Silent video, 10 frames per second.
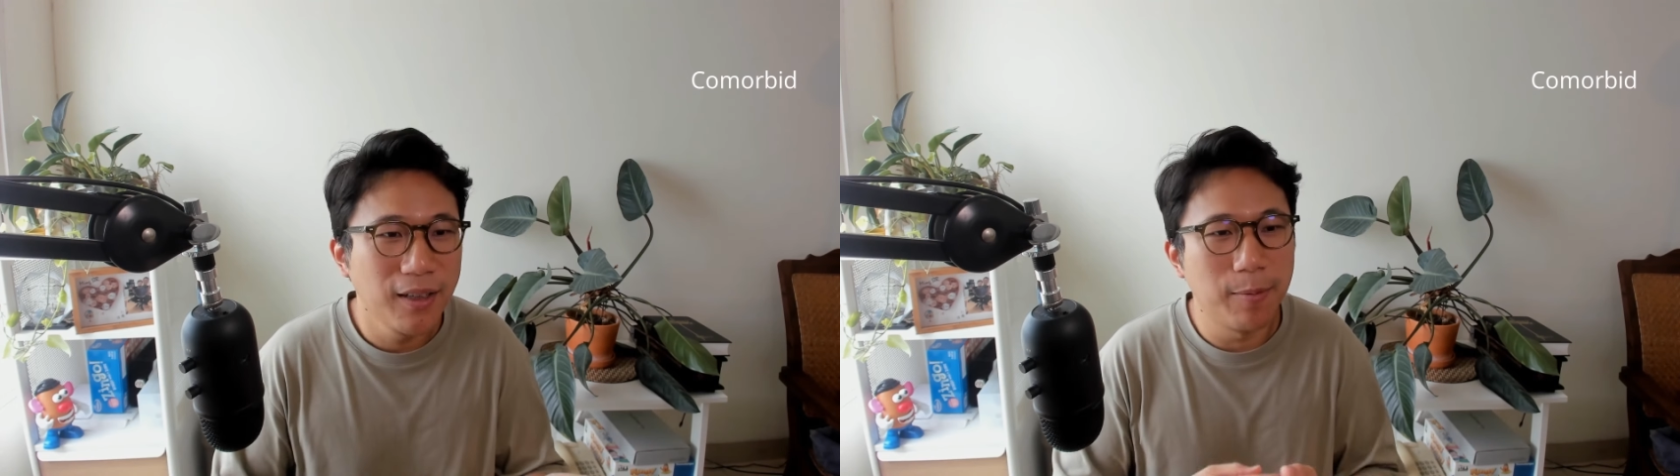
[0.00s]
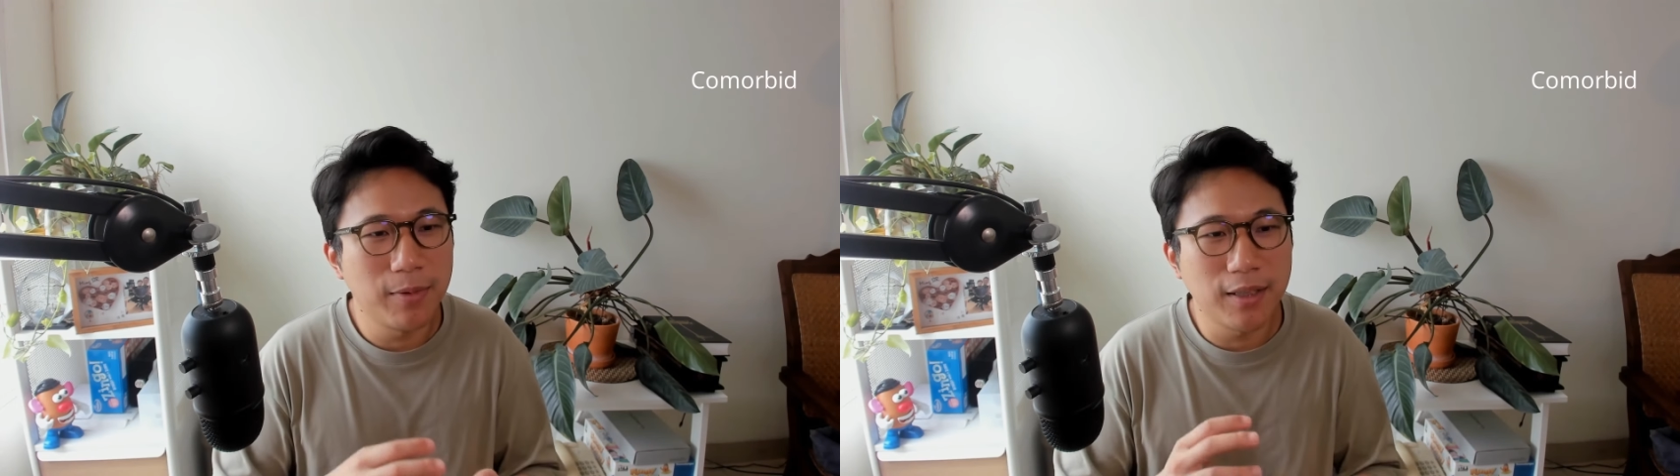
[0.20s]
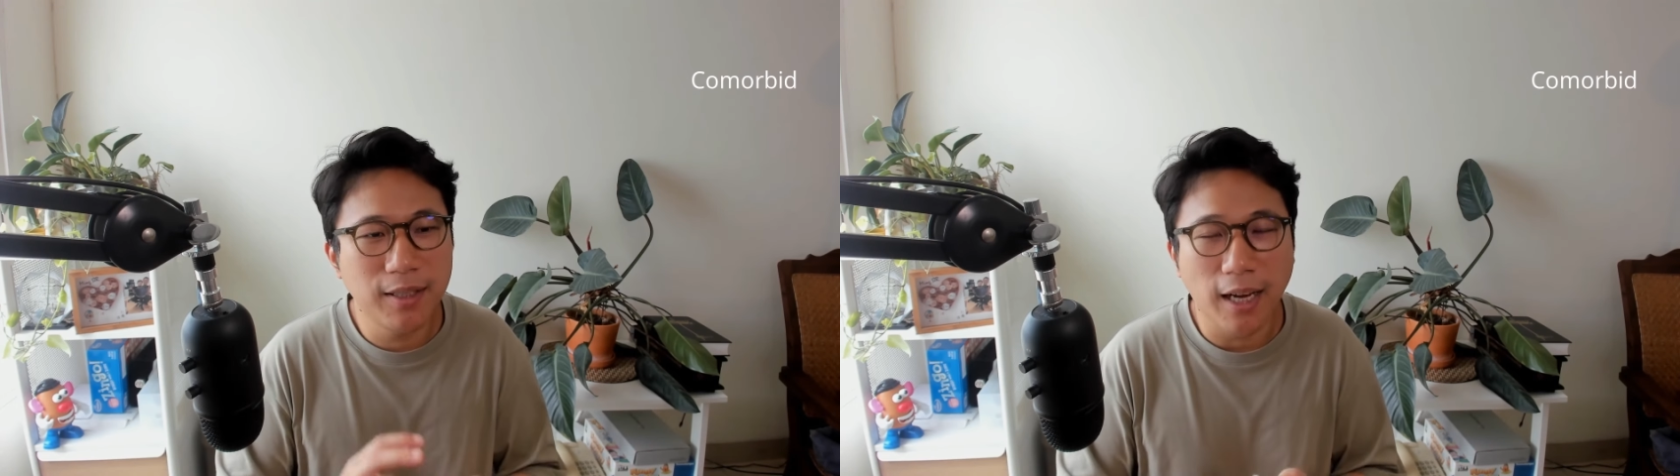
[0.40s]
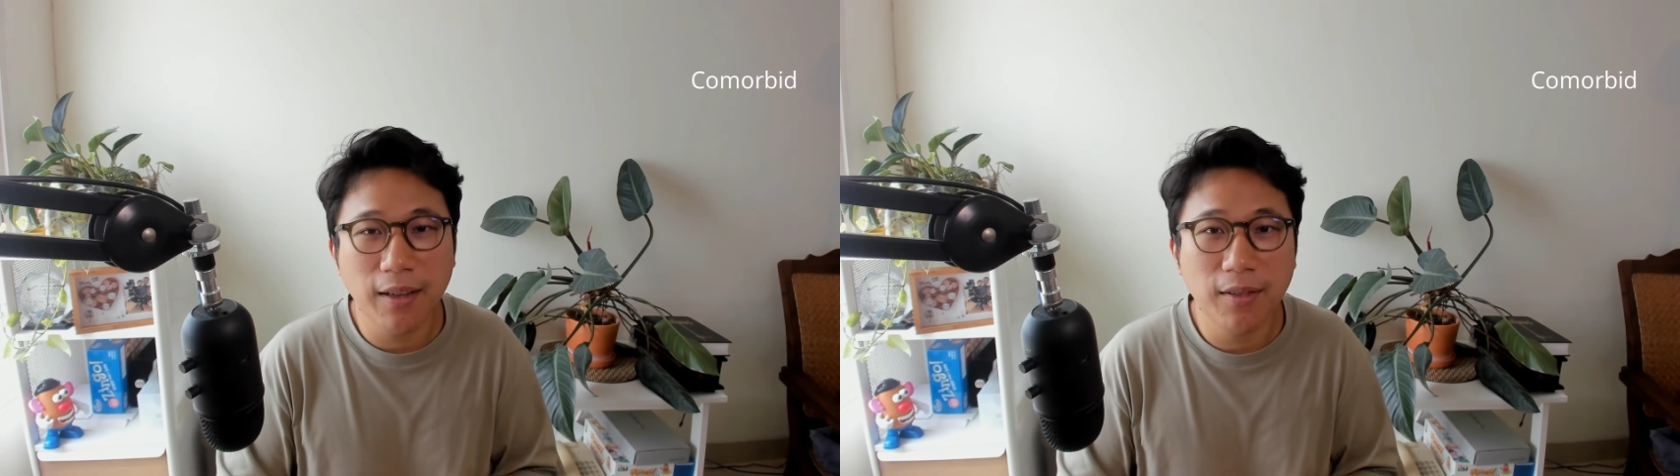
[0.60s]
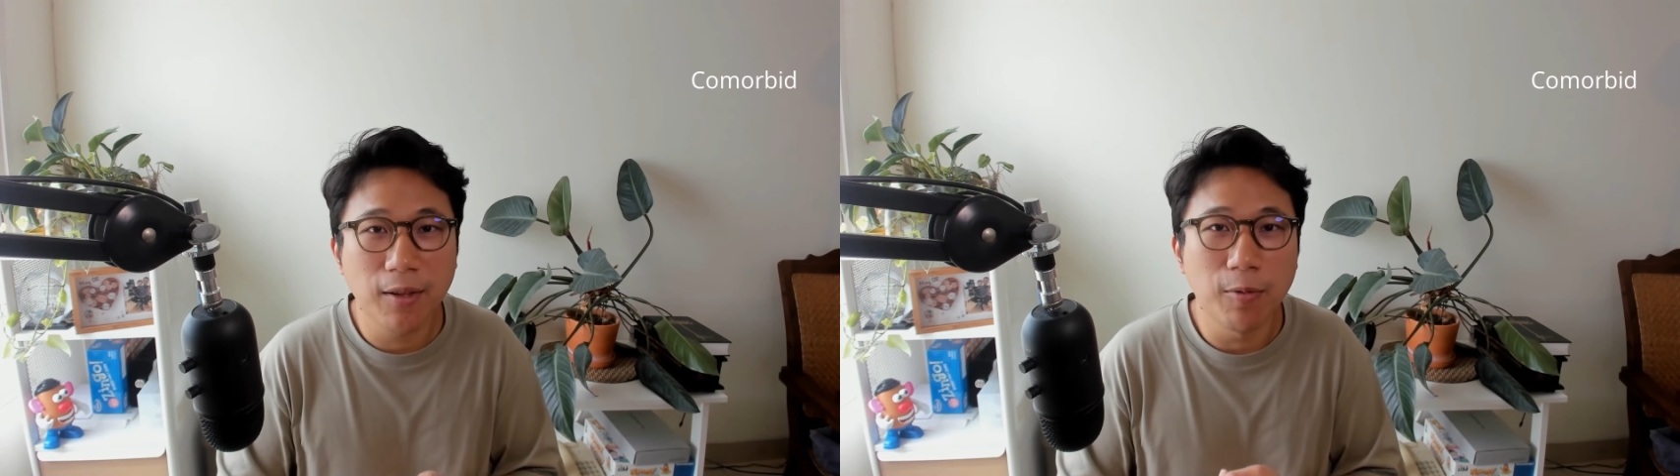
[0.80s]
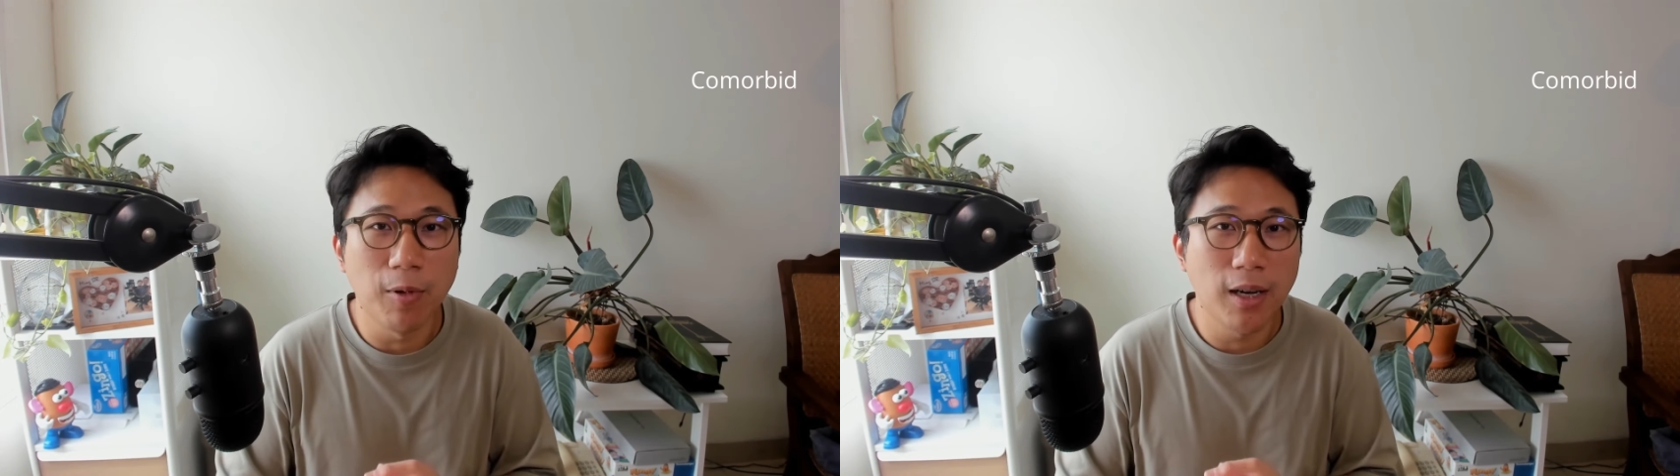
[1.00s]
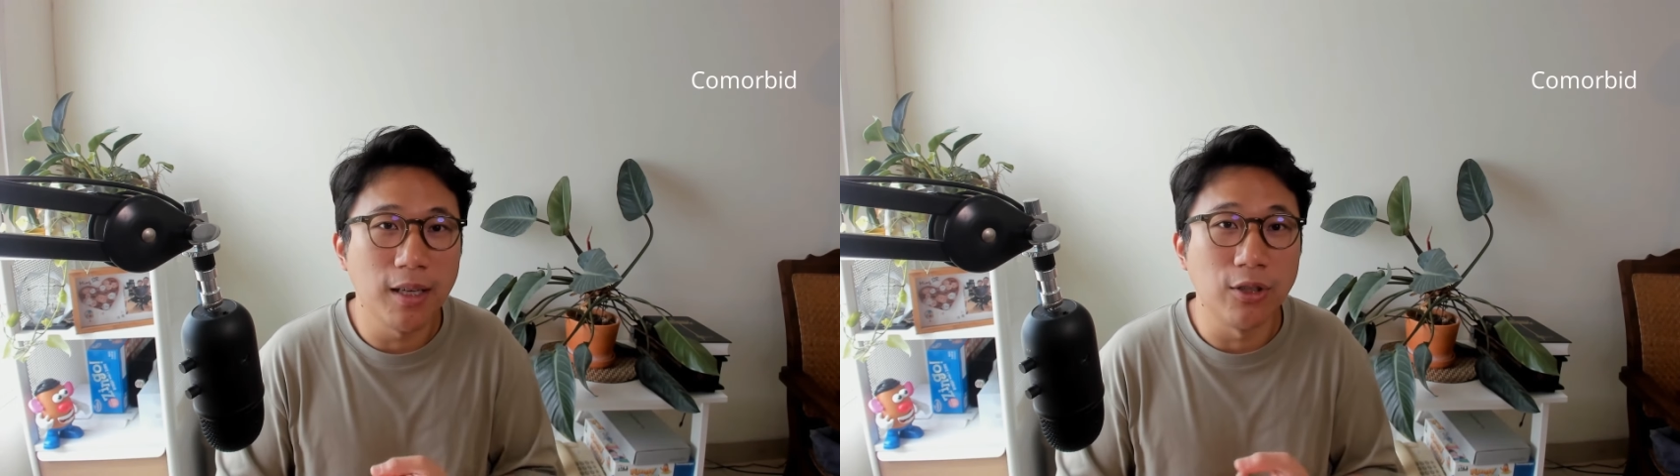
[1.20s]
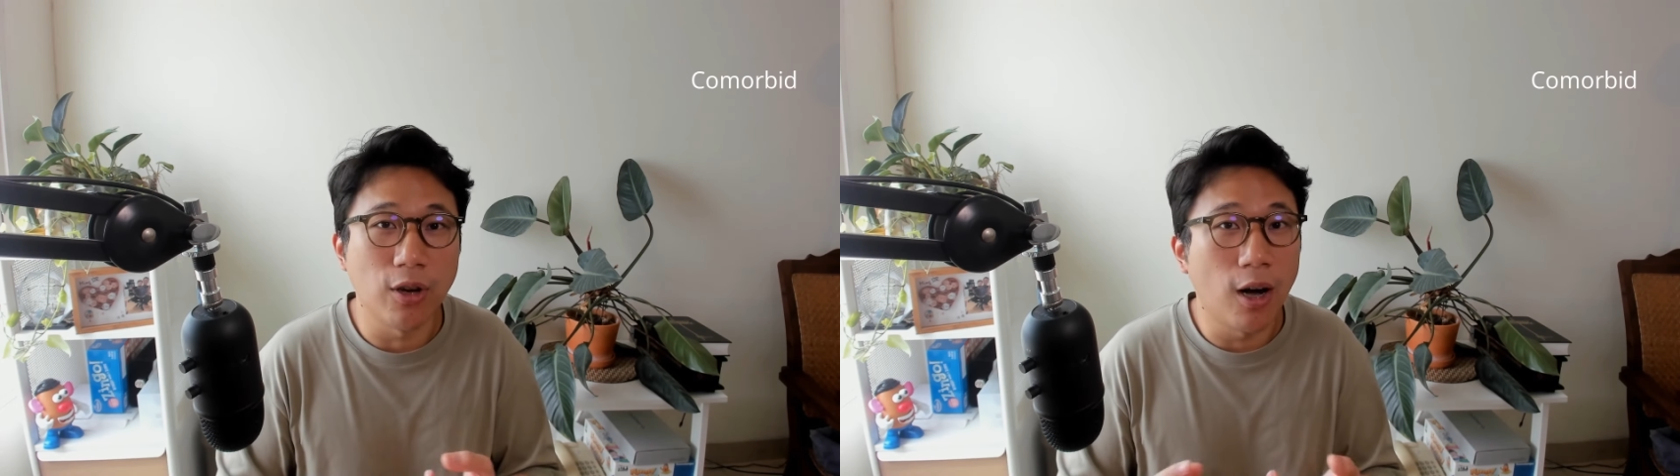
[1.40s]
The second one
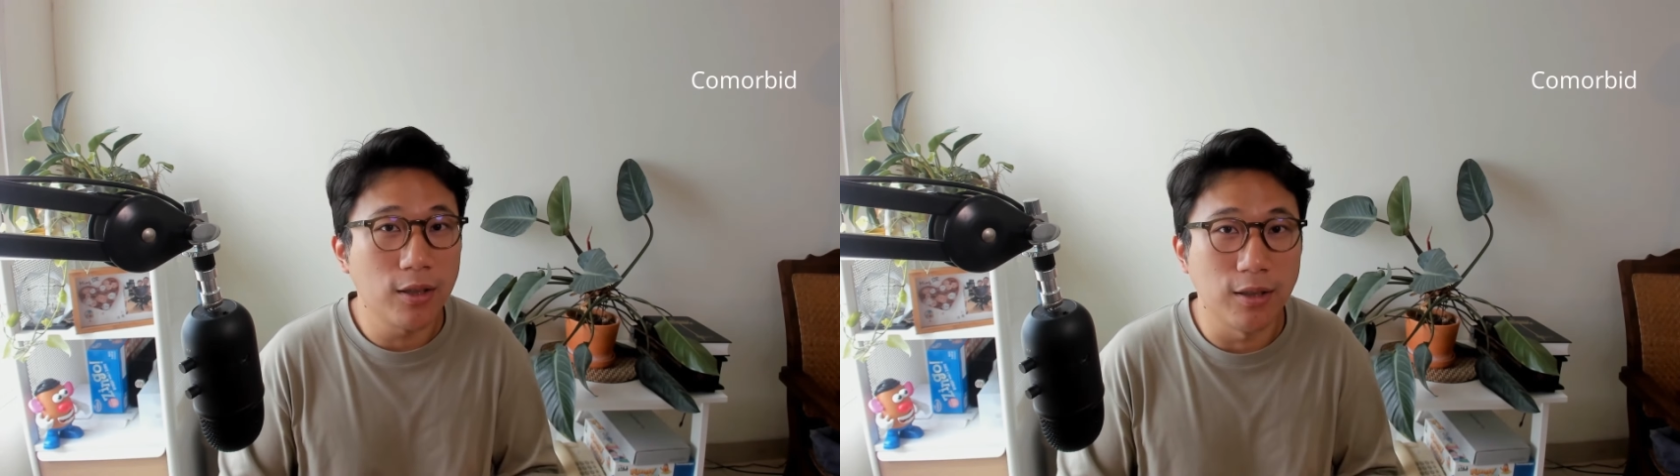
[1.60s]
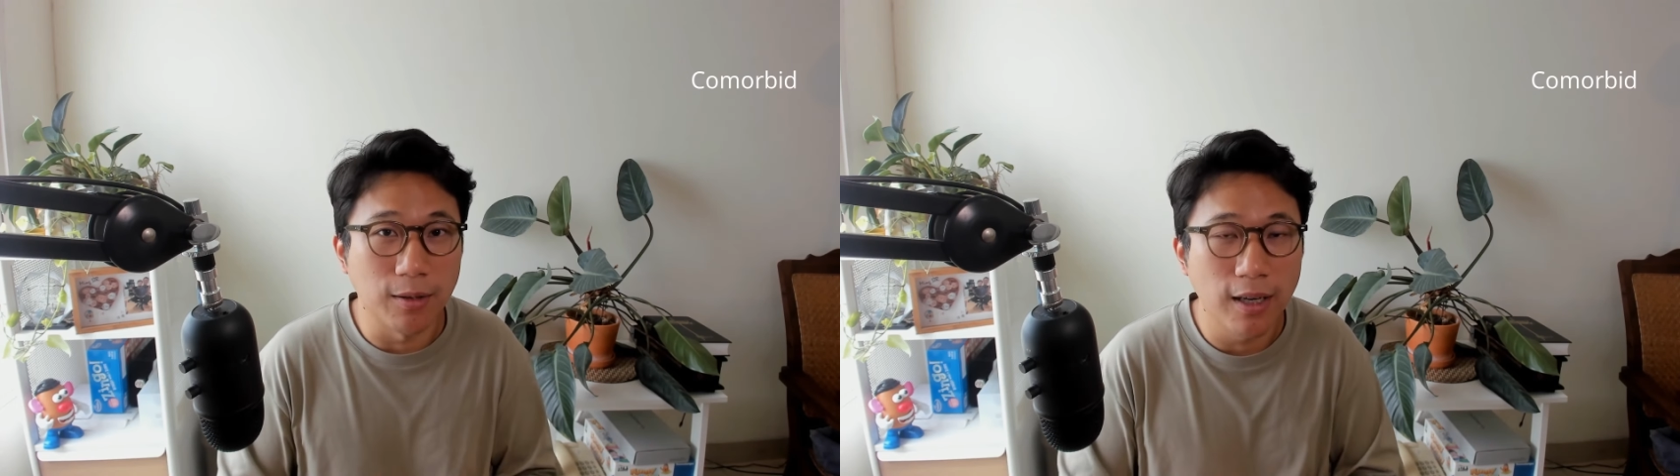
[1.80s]
is autism.